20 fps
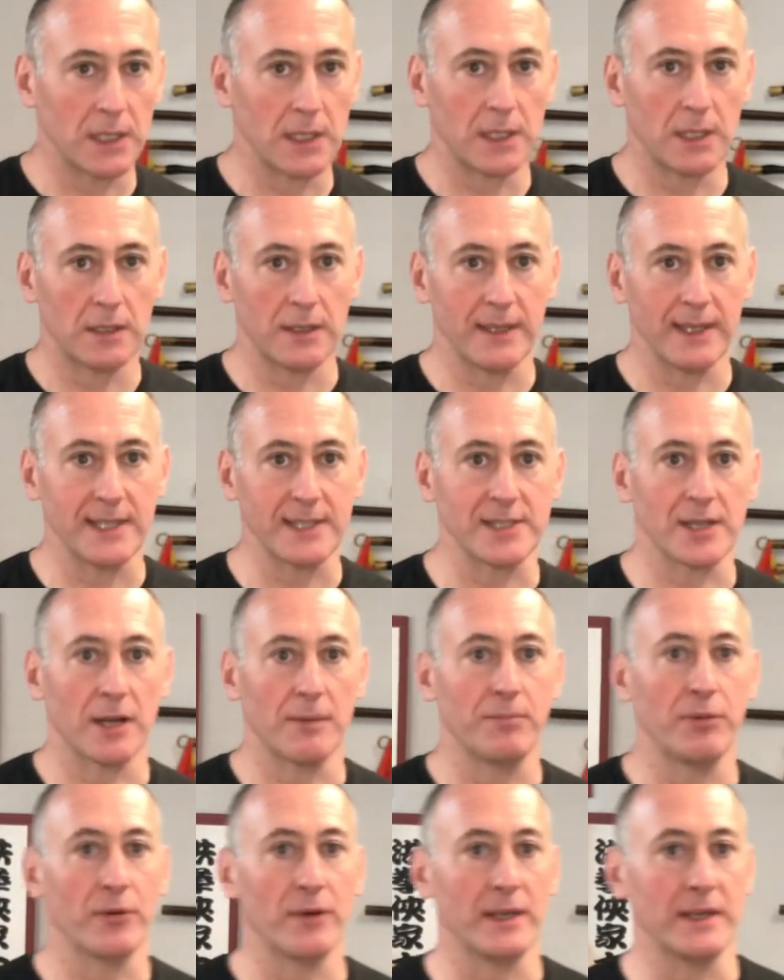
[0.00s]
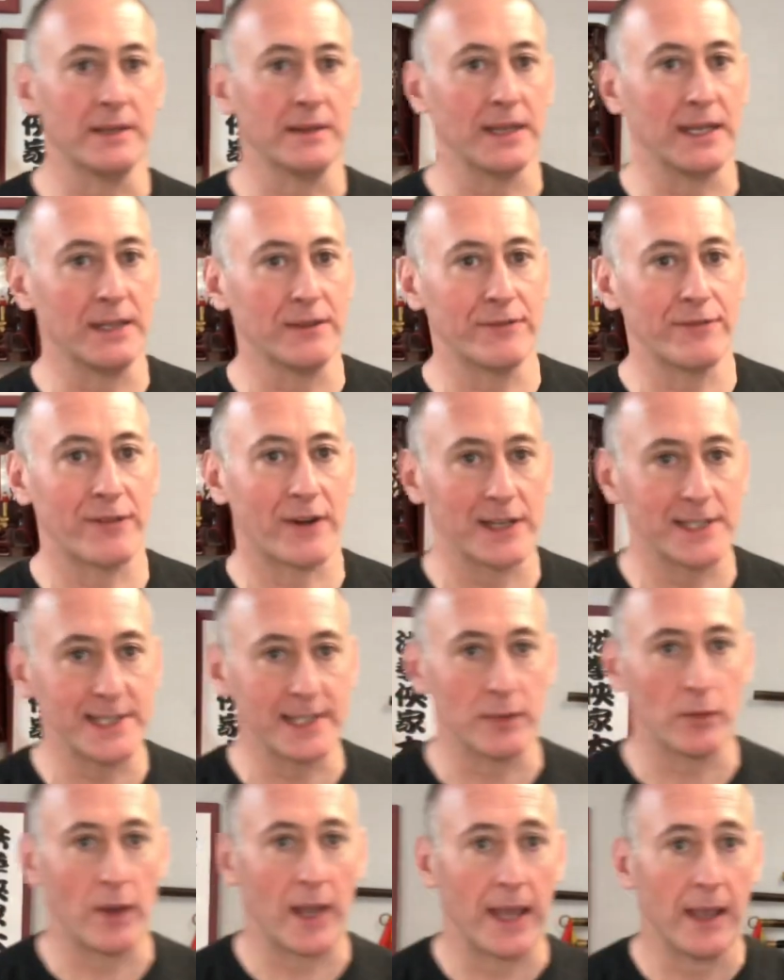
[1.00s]
example in fighting
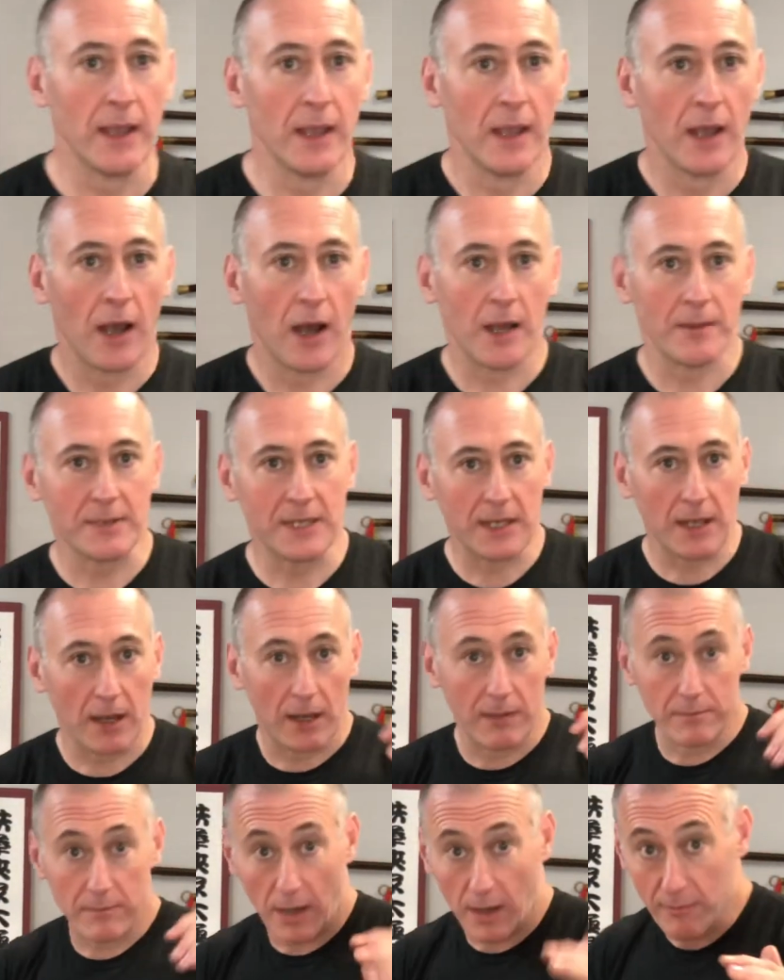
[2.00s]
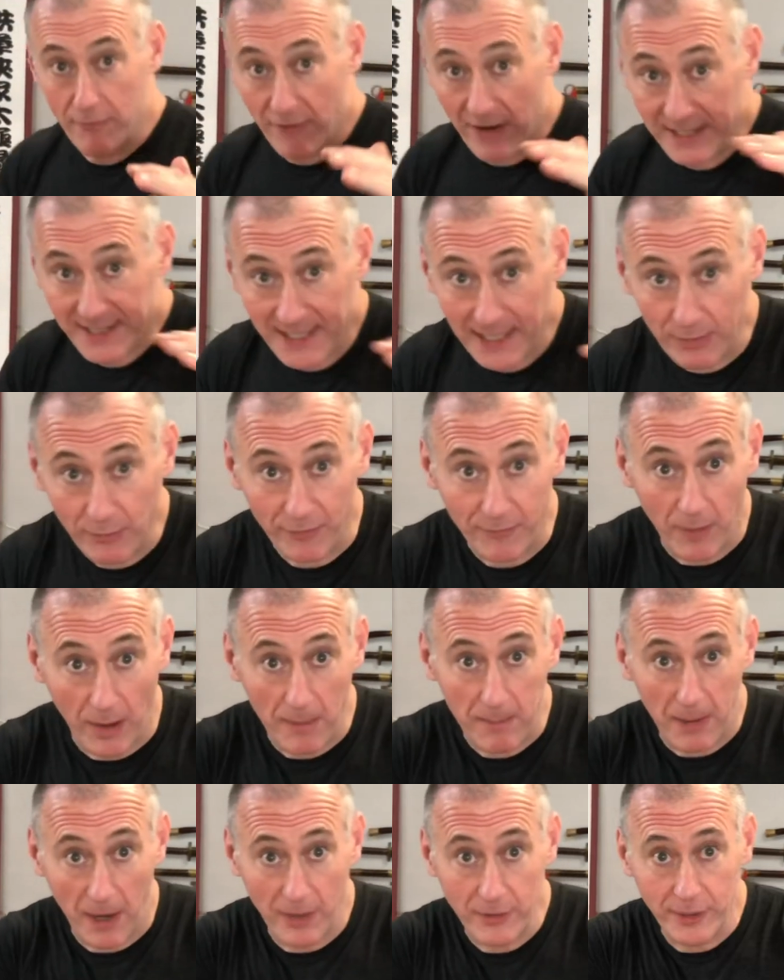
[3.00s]
where I'm wrestling with my
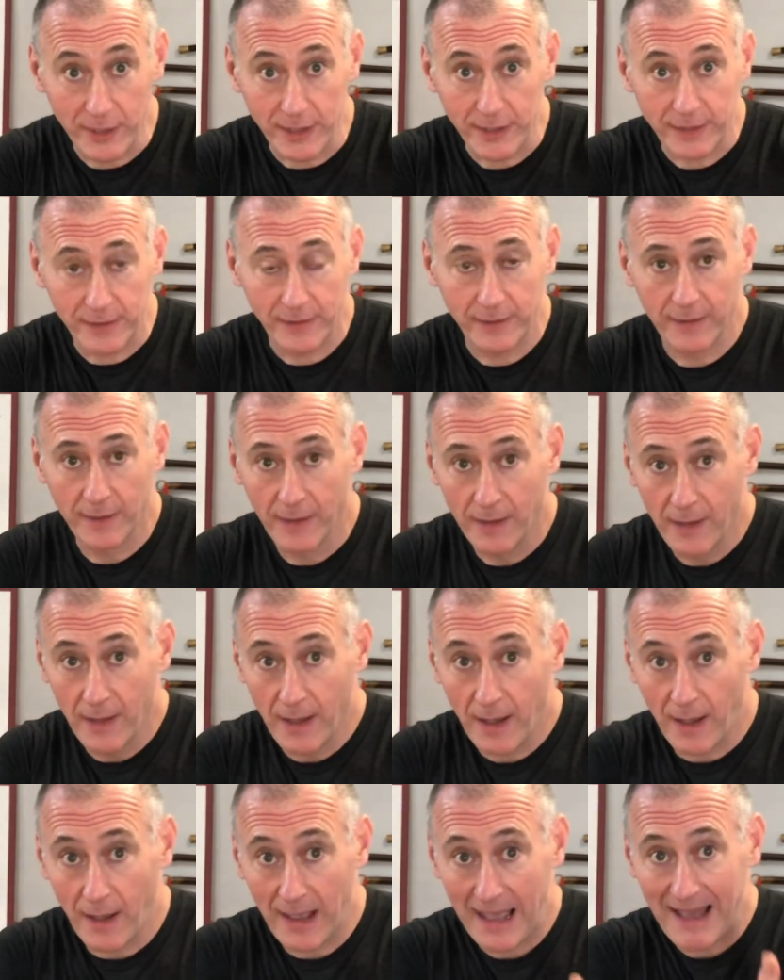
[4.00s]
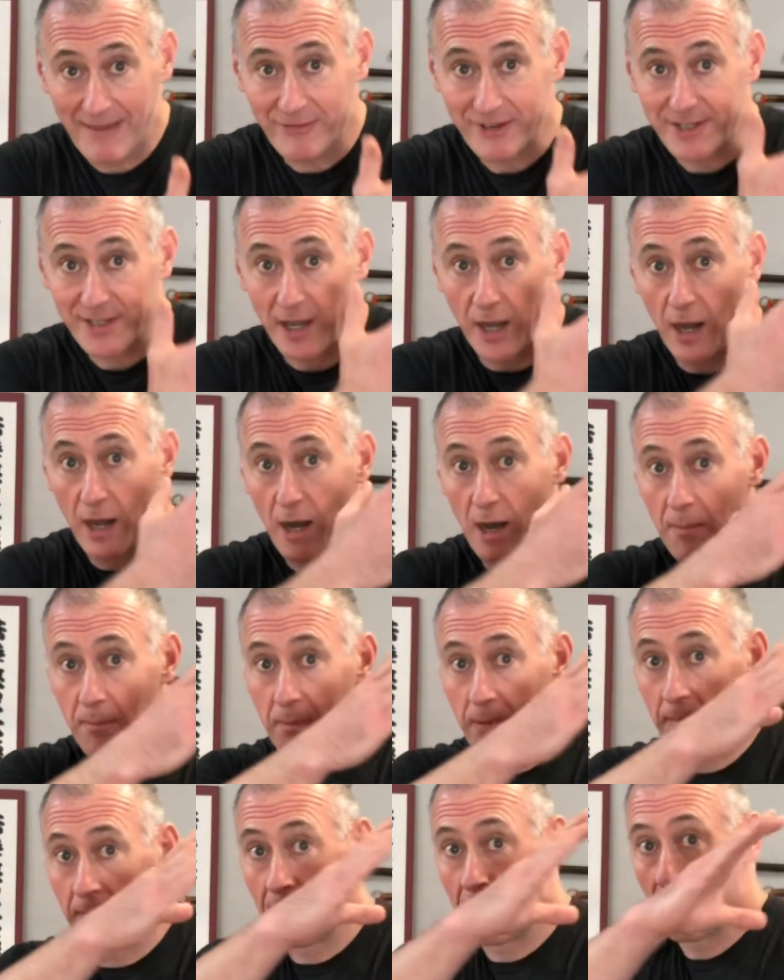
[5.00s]
opponent. I have his arm.
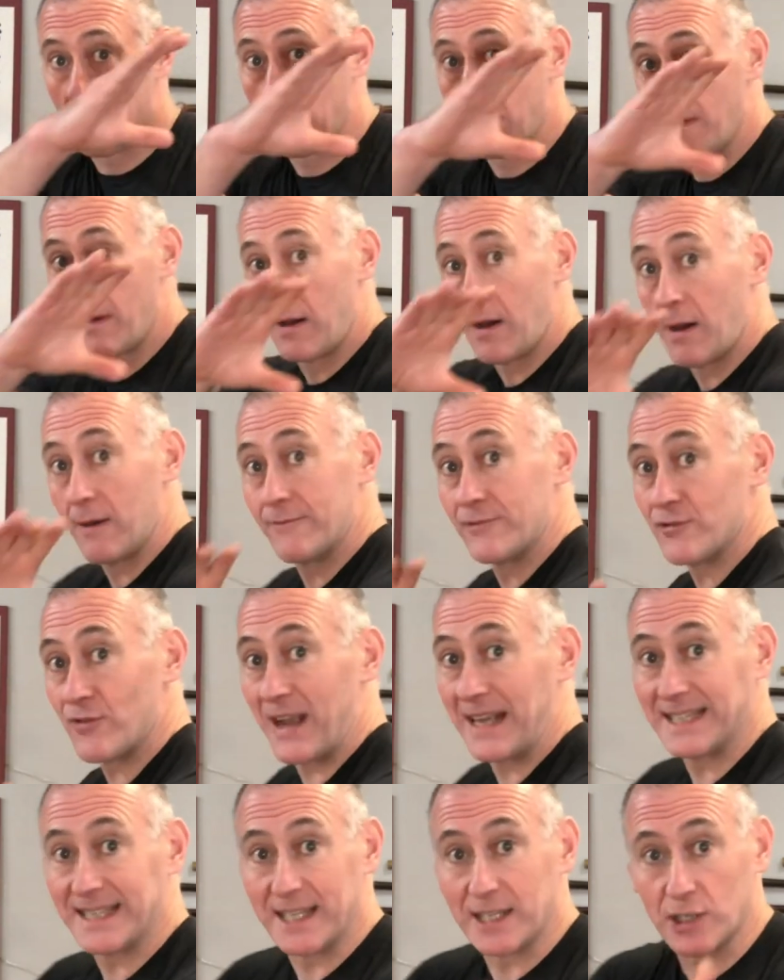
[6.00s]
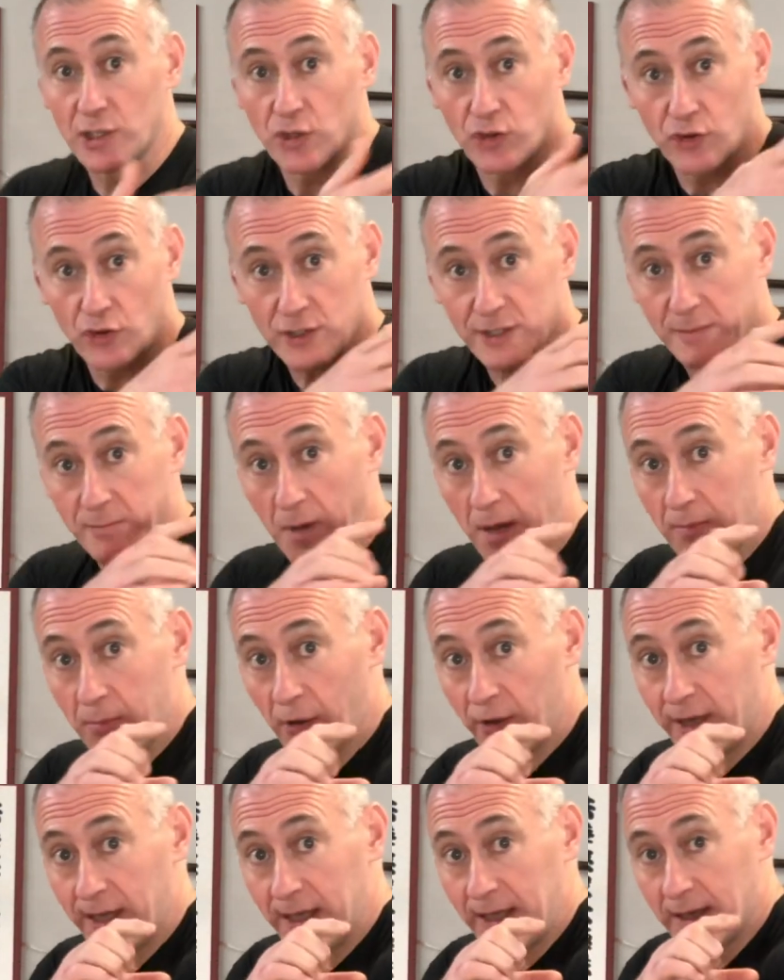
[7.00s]
I've dragged it across my
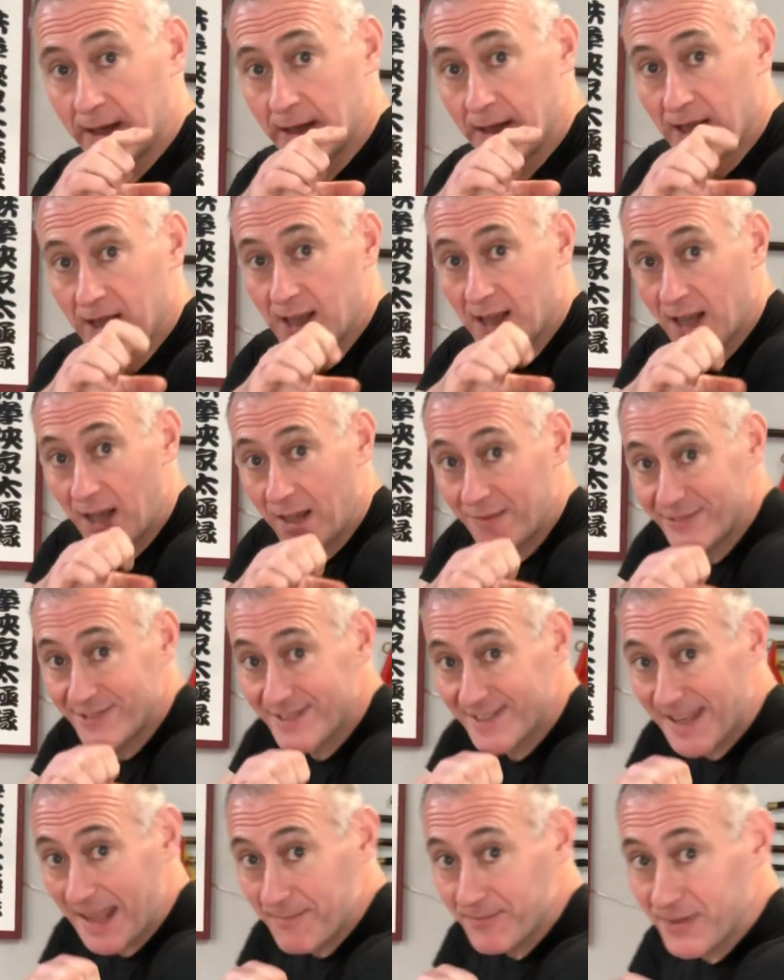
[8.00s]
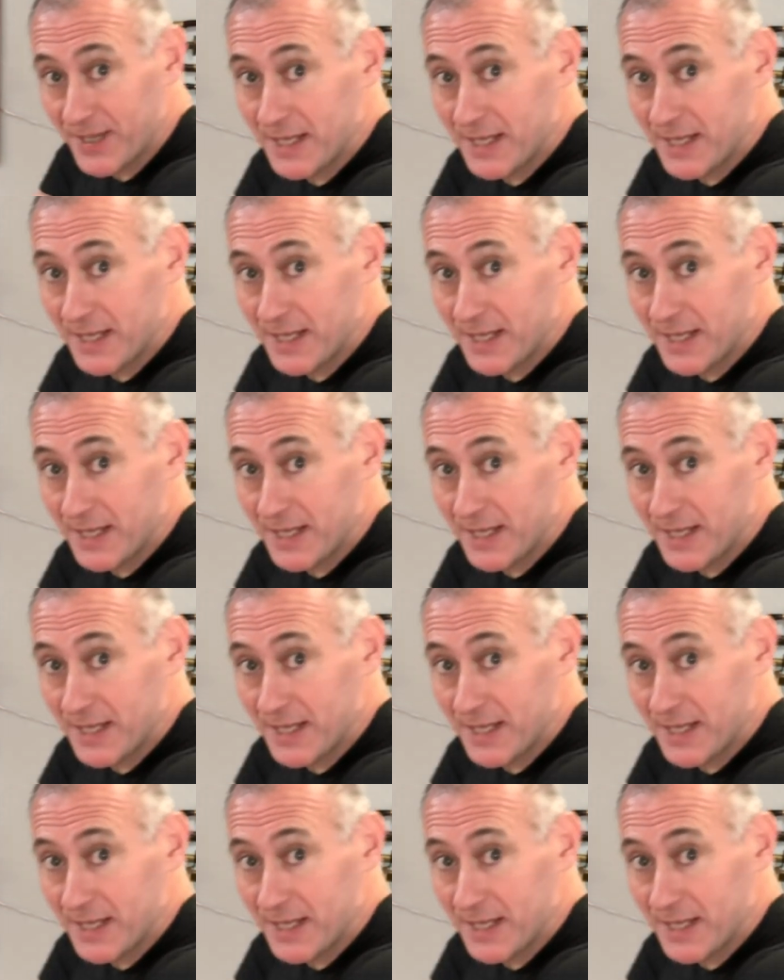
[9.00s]
body. I've stepped in